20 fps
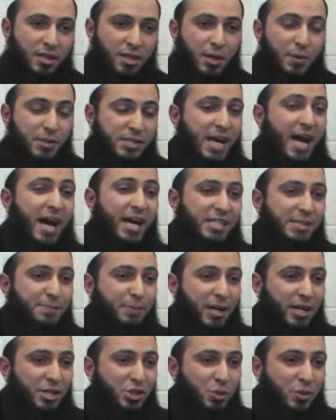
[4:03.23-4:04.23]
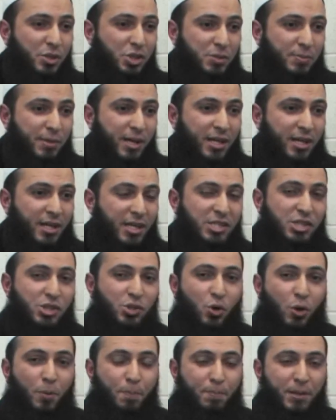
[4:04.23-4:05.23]
he was asked by a Jewish man, is
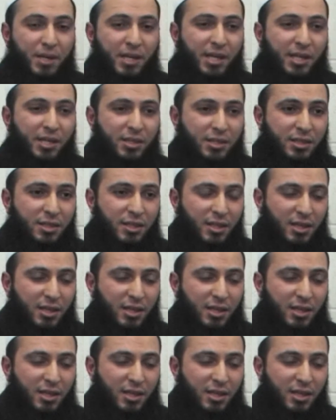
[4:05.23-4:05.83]
your beard